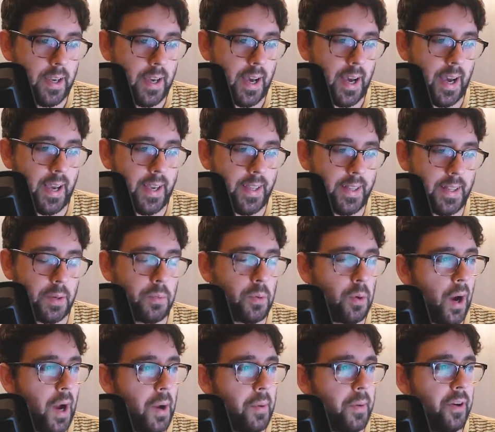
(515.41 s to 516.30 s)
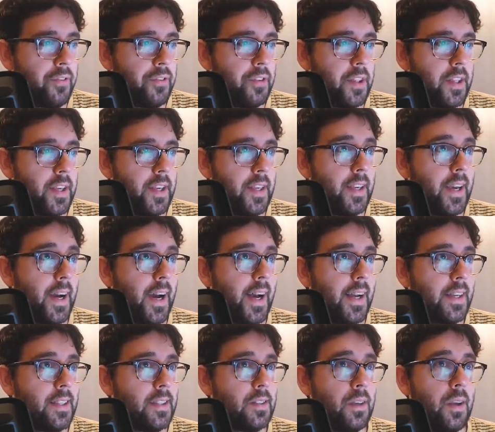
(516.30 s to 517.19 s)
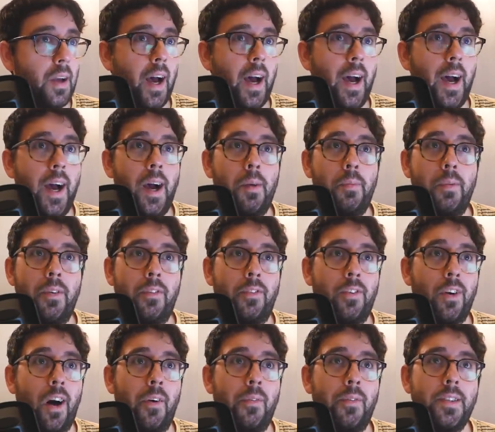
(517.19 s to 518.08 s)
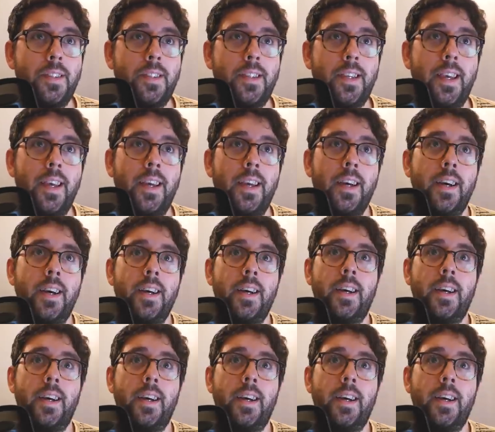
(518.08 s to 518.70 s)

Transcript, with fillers: Uh, he did quite well for the E D S. Uh, we've got, obviously,